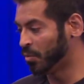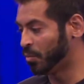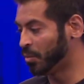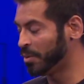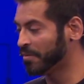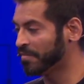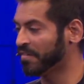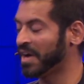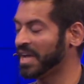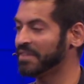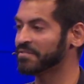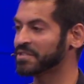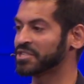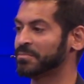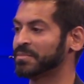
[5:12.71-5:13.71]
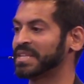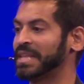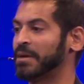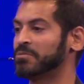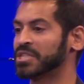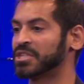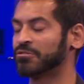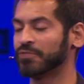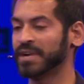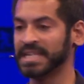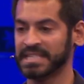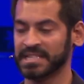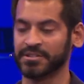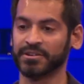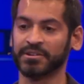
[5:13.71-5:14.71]
we were fighting for something that was
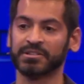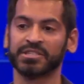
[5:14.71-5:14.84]
greater than